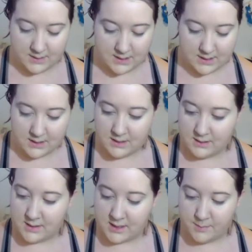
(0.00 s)
Is
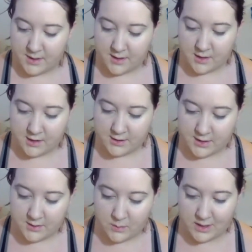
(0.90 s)
this how beauty gurus
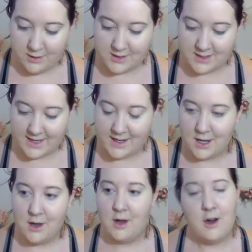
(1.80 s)
do it? Where it looks like